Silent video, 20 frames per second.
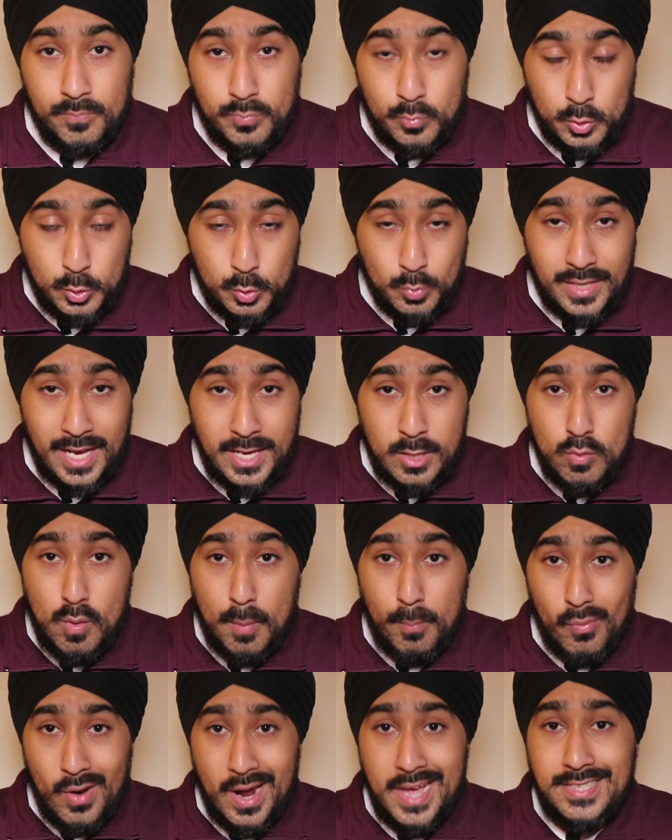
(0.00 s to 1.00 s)
which will get you a
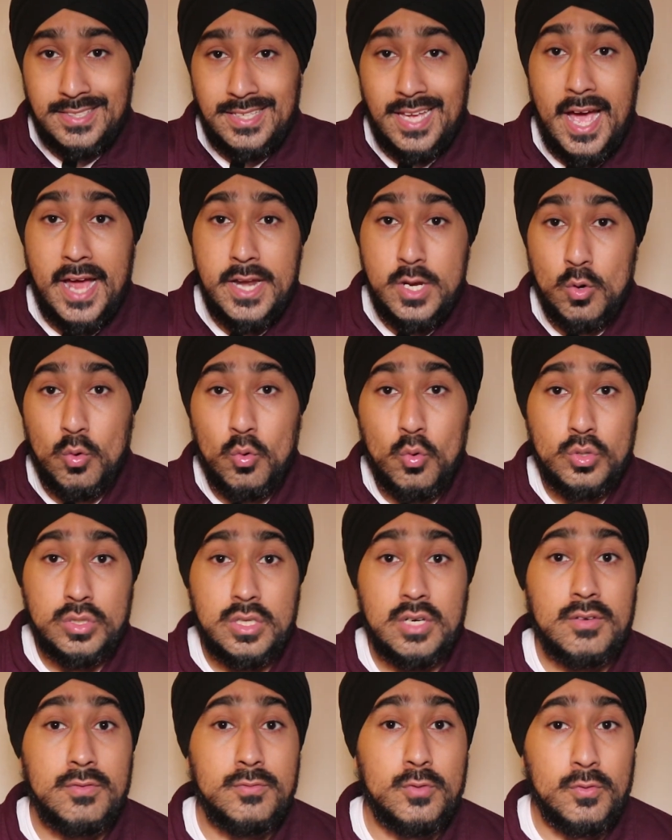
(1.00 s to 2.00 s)
price and your
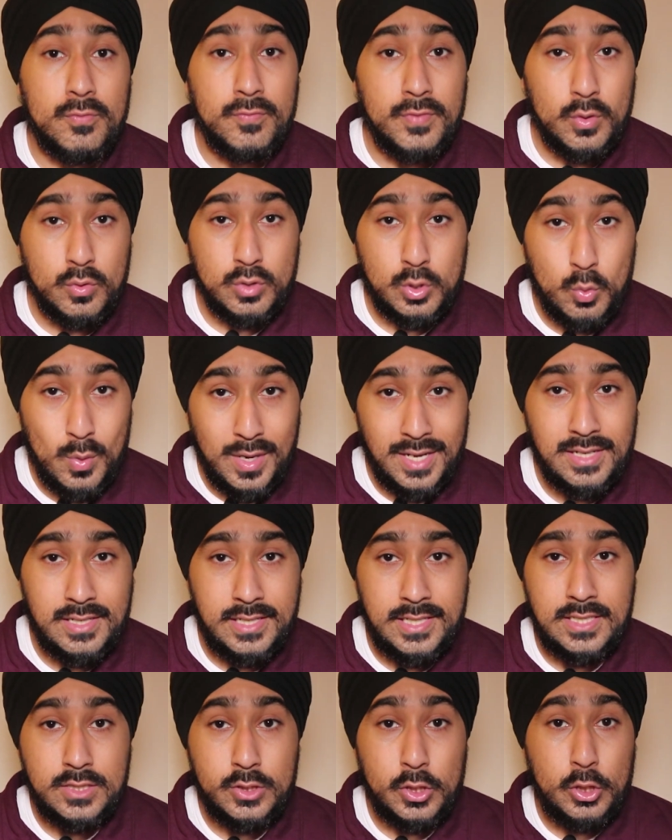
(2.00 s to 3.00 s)
order fulfilled
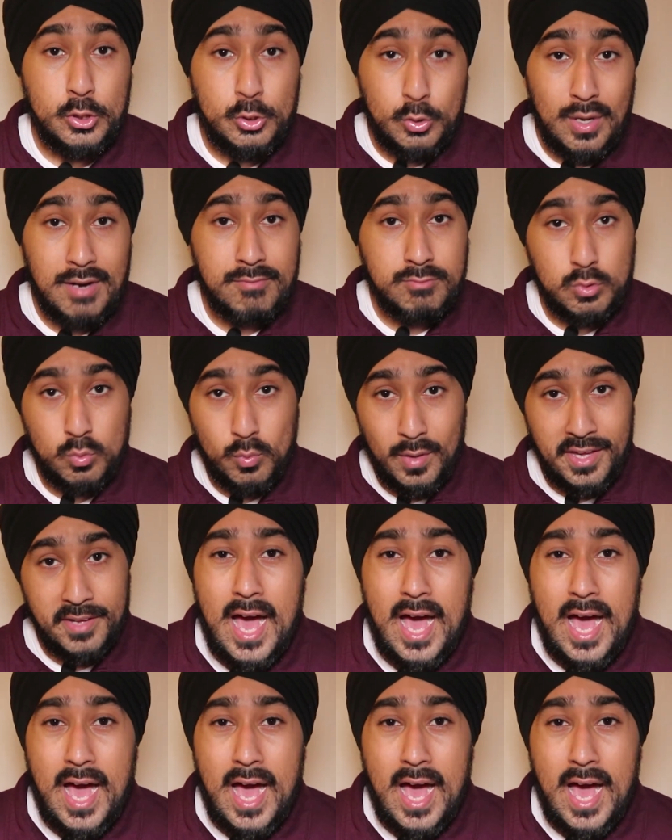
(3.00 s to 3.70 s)
quickly so you don't have to wait.